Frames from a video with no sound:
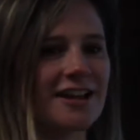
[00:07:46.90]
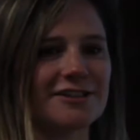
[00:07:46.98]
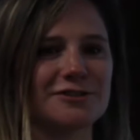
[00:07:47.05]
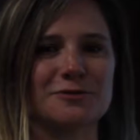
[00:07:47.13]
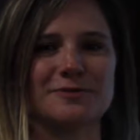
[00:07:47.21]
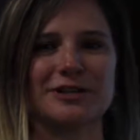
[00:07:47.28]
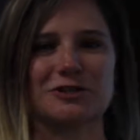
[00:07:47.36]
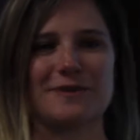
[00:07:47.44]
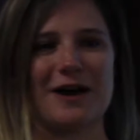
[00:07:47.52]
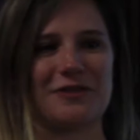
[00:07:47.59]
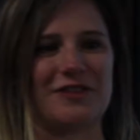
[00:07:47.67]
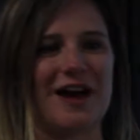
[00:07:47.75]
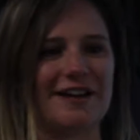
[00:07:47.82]
not so much
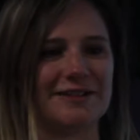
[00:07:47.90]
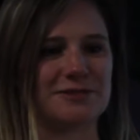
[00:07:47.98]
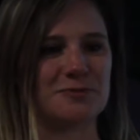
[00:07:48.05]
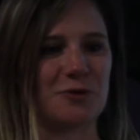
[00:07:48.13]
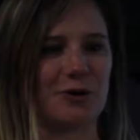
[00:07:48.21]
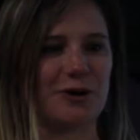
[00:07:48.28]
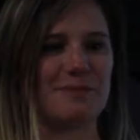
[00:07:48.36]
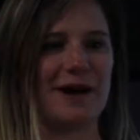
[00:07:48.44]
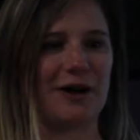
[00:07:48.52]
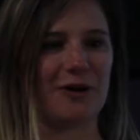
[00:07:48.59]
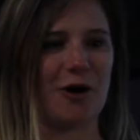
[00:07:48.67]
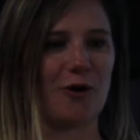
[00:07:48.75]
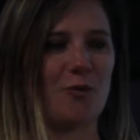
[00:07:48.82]
about that. It's more
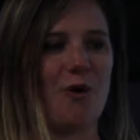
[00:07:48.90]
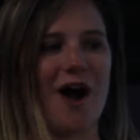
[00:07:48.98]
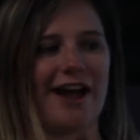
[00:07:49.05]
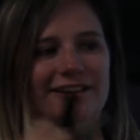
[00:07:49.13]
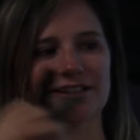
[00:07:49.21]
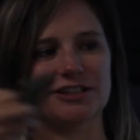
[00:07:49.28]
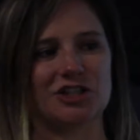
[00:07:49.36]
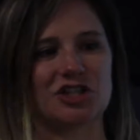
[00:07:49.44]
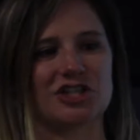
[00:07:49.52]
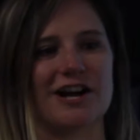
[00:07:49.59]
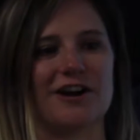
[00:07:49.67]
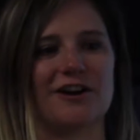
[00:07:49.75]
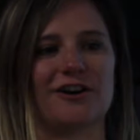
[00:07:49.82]
about our widely
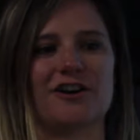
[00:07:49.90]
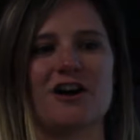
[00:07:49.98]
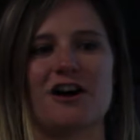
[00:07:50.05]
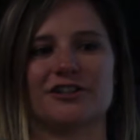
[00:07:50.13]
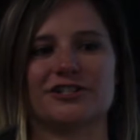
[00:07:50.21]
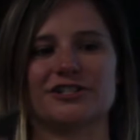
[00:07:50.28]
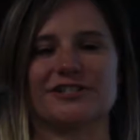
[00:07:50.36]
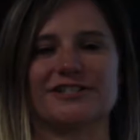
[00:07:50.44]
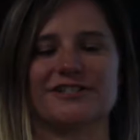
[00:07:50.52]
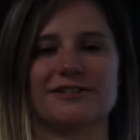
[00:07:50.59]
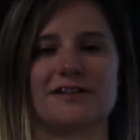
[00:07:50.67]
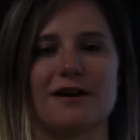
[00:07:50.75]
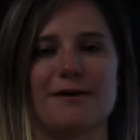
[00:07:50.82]
shared
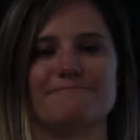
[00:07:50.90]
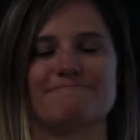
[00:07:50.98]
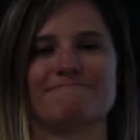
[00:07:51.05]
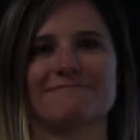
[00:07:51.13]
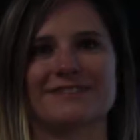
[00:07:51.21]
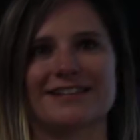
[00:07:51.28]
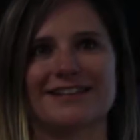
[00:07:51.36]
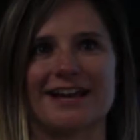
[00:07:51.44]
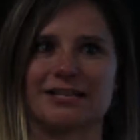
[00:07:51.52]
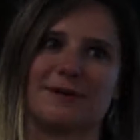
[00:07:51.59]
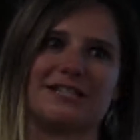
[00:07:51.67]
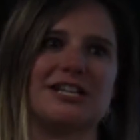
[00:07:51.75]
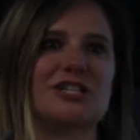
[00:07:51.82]
conscious
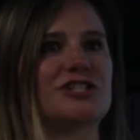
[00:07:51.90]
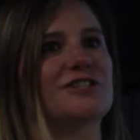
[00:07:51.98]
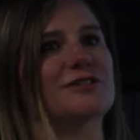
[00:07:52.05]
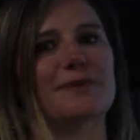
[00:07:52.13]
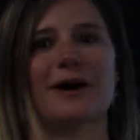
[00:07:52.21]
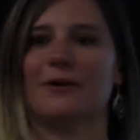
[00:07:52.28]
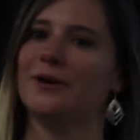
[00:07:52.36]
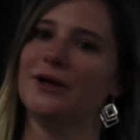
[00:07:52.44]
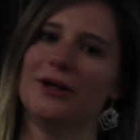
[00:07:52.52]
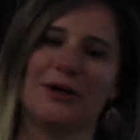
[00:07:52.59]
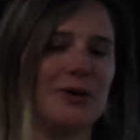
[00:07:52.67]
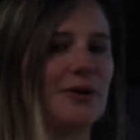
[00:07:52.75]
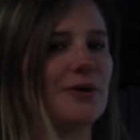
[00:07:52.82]
expectations about
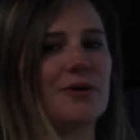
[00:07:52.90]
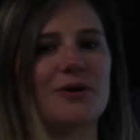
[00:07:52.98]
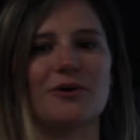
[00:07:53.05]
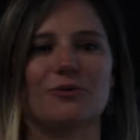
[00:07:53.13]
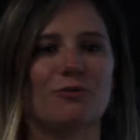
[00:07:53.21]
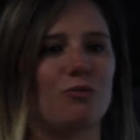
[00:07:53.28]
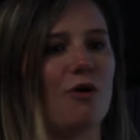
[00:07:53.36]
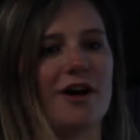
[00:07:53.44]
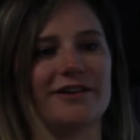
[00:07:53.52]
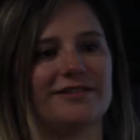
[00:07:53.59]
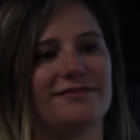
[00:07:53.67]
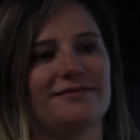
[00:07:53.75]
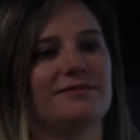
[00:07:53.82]

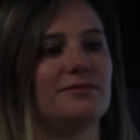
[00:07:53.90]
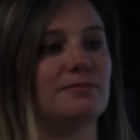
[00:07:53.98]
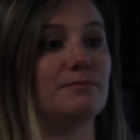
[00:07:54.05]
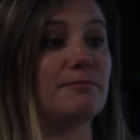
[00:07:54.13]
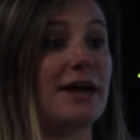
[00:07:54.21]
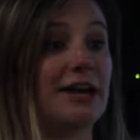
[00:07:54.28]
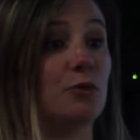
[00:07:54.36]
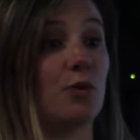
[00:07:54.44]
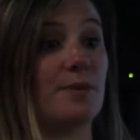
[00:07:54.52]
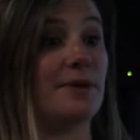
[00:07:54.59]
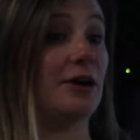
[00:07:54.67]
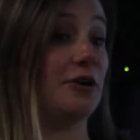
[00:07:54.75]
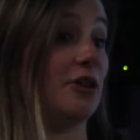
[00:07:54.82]
what men and
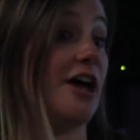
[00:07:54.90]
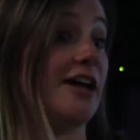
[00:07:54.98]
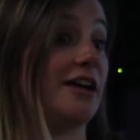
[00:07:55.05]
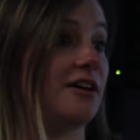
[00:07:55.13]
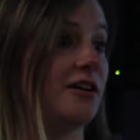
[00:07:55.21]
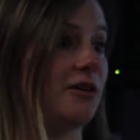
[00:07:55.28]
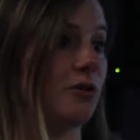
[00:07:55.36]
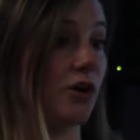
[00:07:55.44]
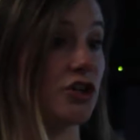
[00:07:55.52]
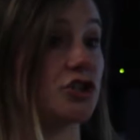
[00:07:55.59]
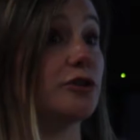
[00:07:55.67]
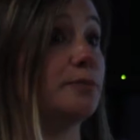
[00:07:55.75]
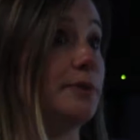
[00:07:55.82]
women are like or
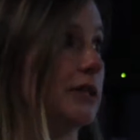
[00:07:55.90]
should